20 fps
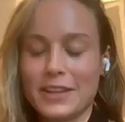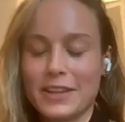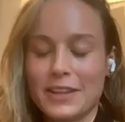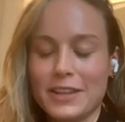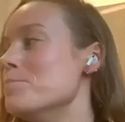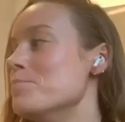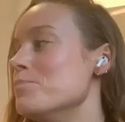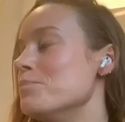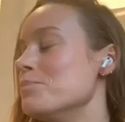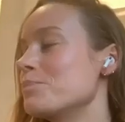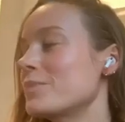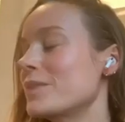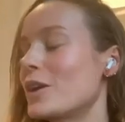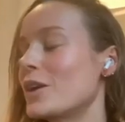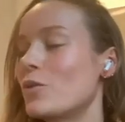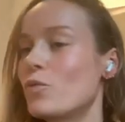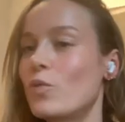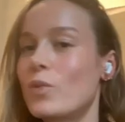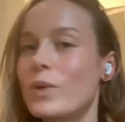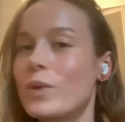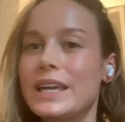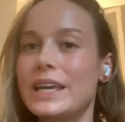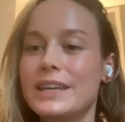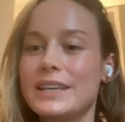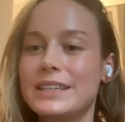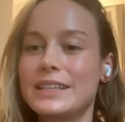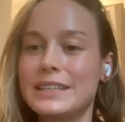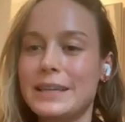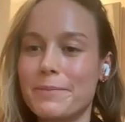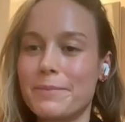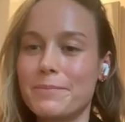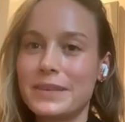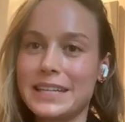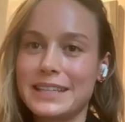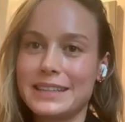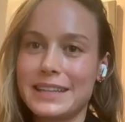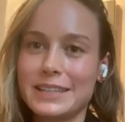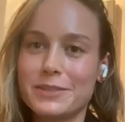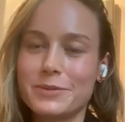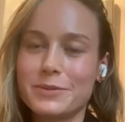That's
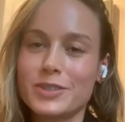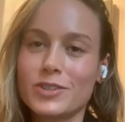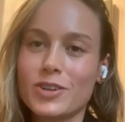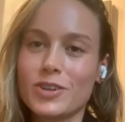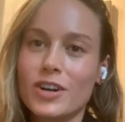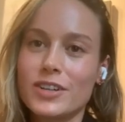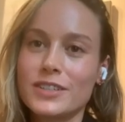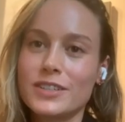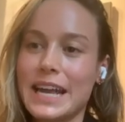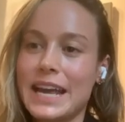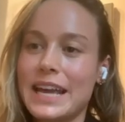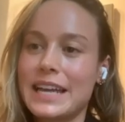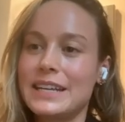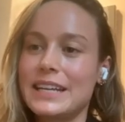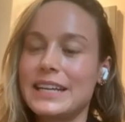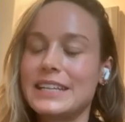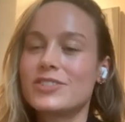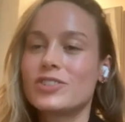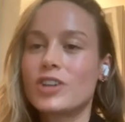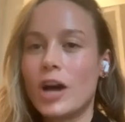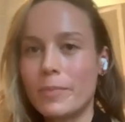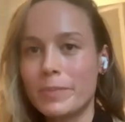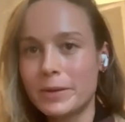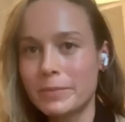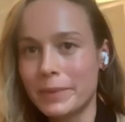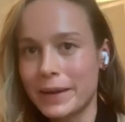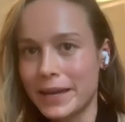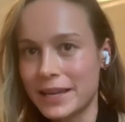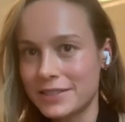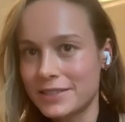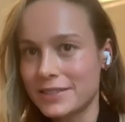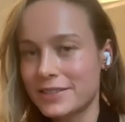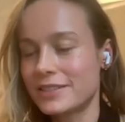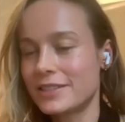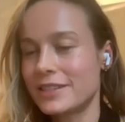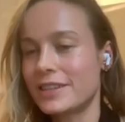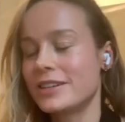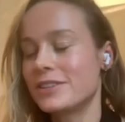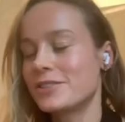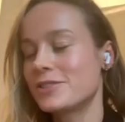what it's called, and it's topic
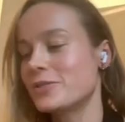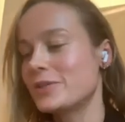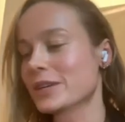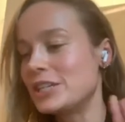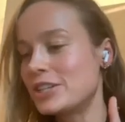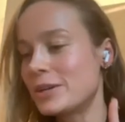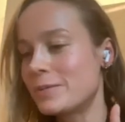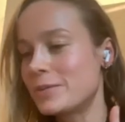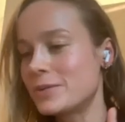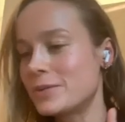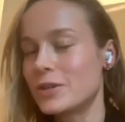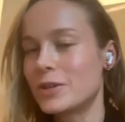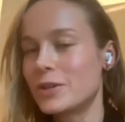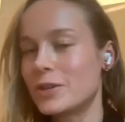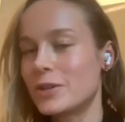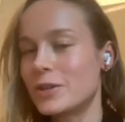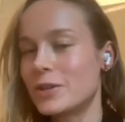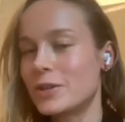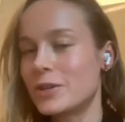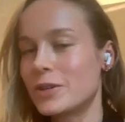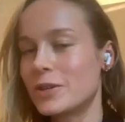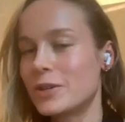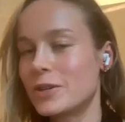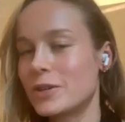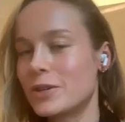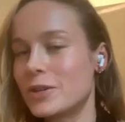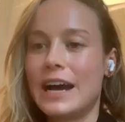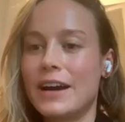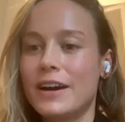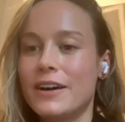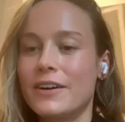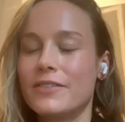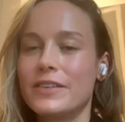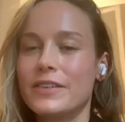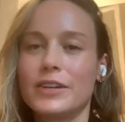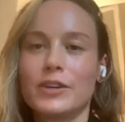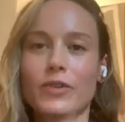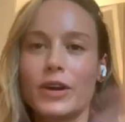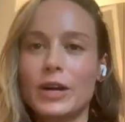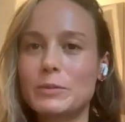based. So each episode we have
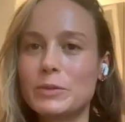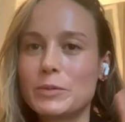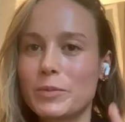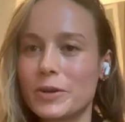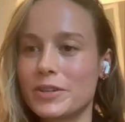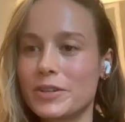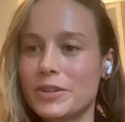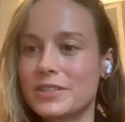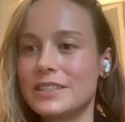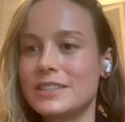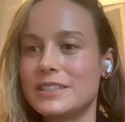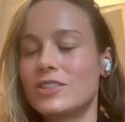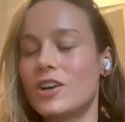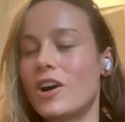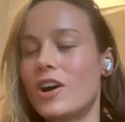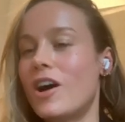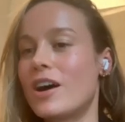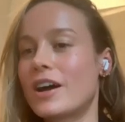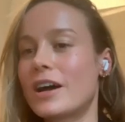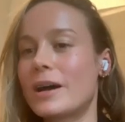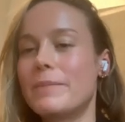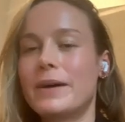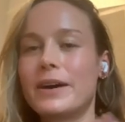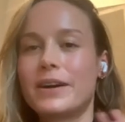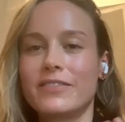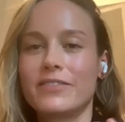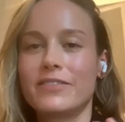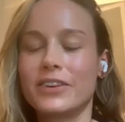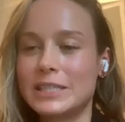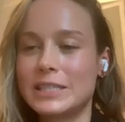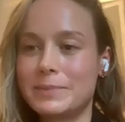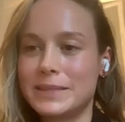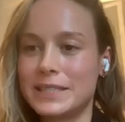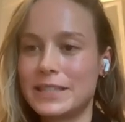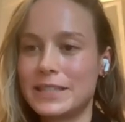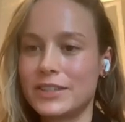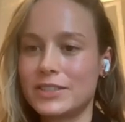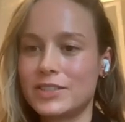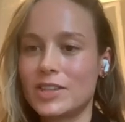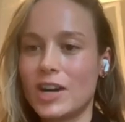an incredible person talk about a very
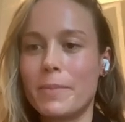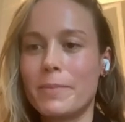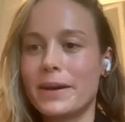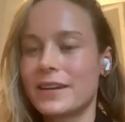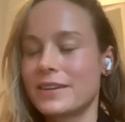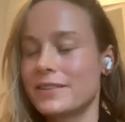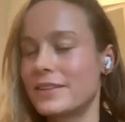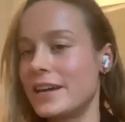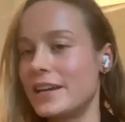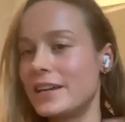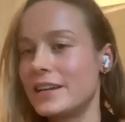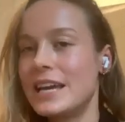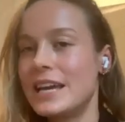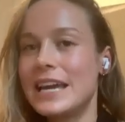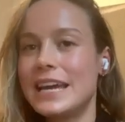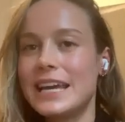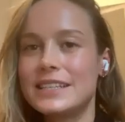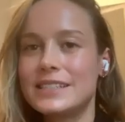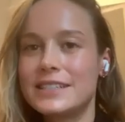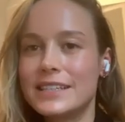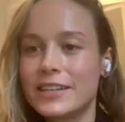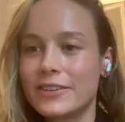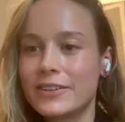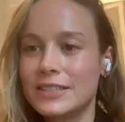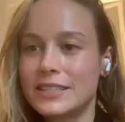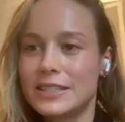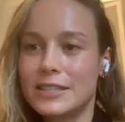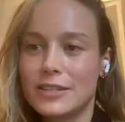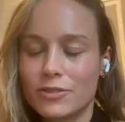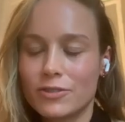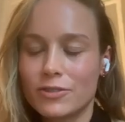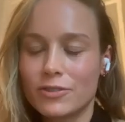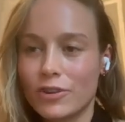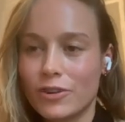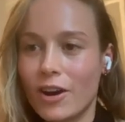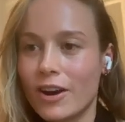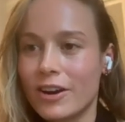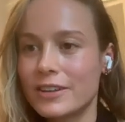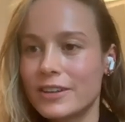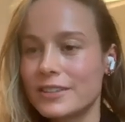specific topic that is near and dear to
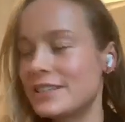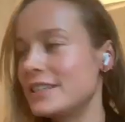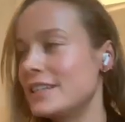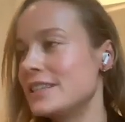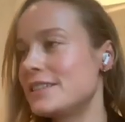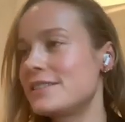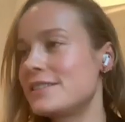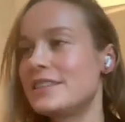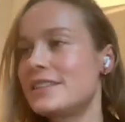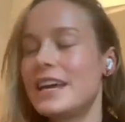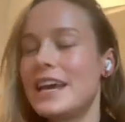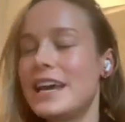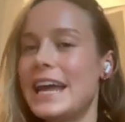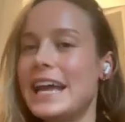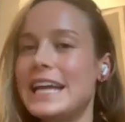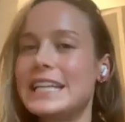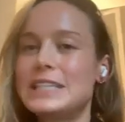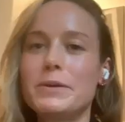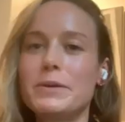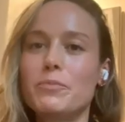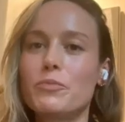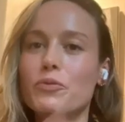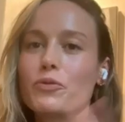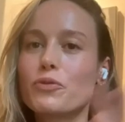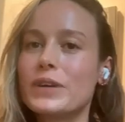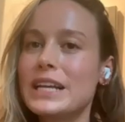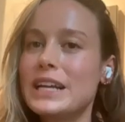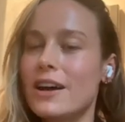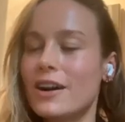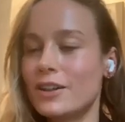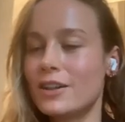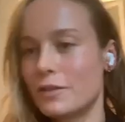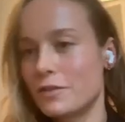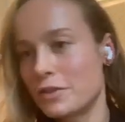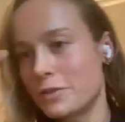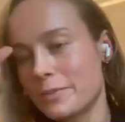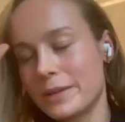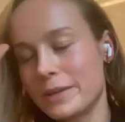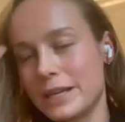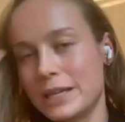their hearts, and it's been pretty all
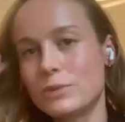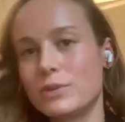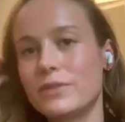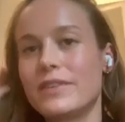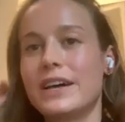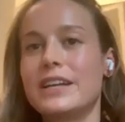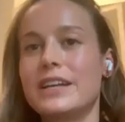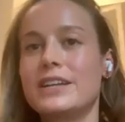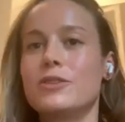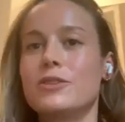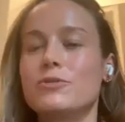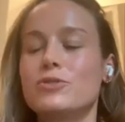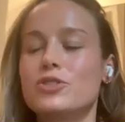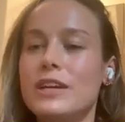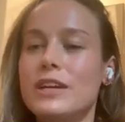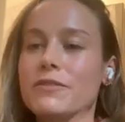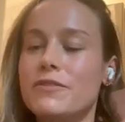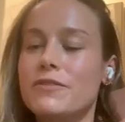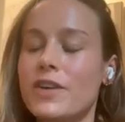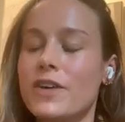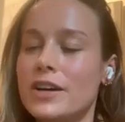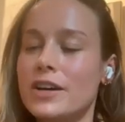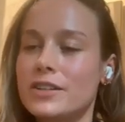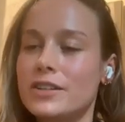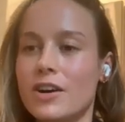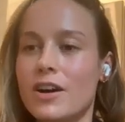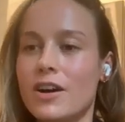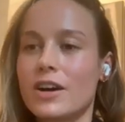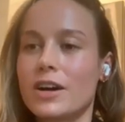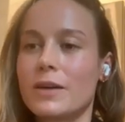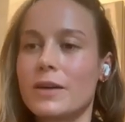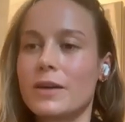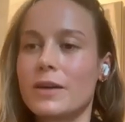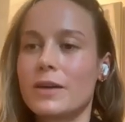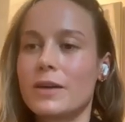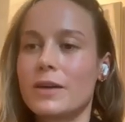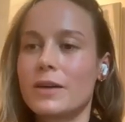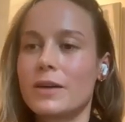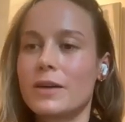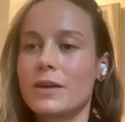over the place. We've had Jane Fonda talk
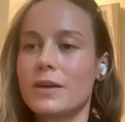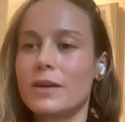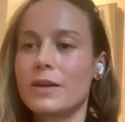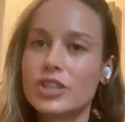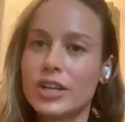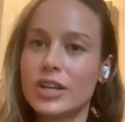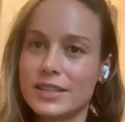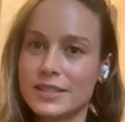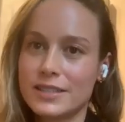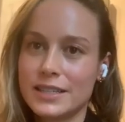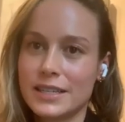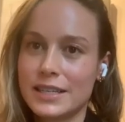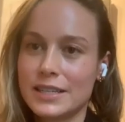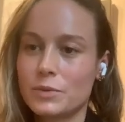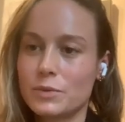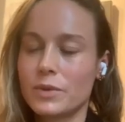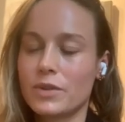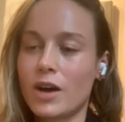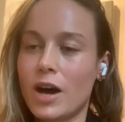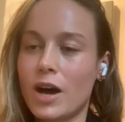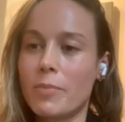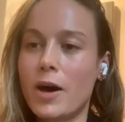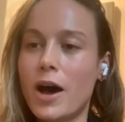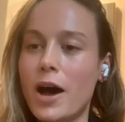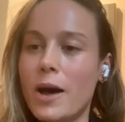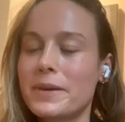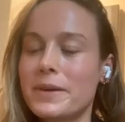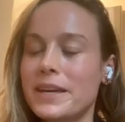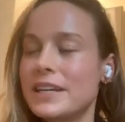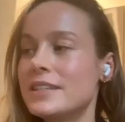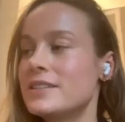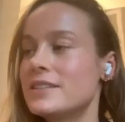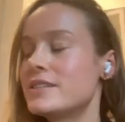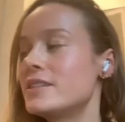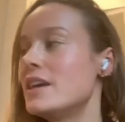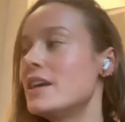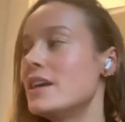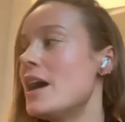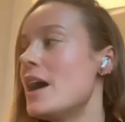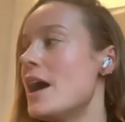about climate justice with Hop
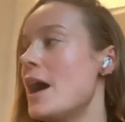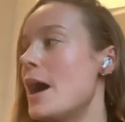Hopkins,